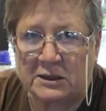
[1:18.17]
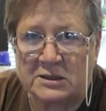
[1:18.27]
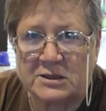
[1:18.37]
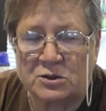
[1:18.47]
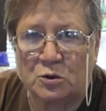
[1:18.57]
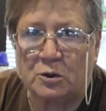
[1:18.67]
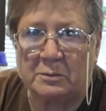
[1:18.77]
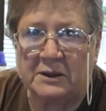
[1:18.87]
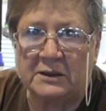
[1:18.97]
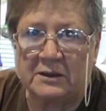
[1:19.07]

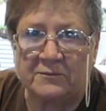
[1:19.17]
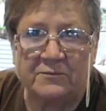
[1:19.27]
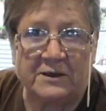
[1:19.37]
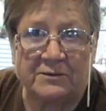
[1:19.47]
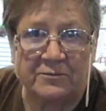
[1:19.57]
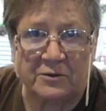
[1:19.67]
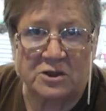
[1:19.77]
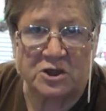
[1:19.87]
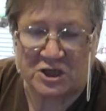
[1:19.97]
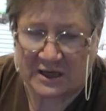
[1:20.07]
assortment of
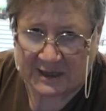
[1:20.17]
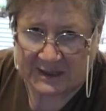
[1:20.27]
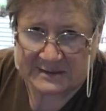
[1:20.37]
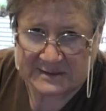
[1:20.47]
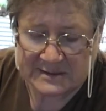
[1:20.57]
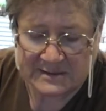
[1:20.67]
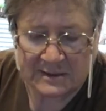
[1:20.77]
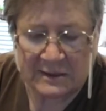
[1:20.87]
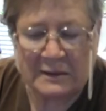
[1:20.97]
different jars,